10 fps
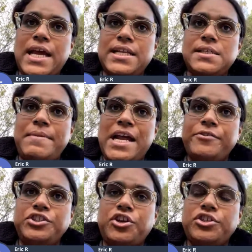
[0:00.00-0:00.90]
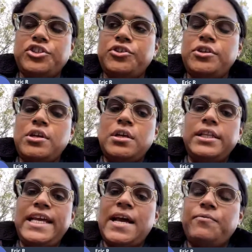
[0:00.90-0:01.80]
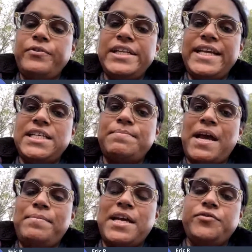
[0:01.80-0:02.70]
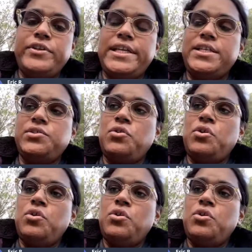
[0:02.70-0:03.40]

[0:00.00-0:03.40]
that as a battery charger. They have relays, bypass relays.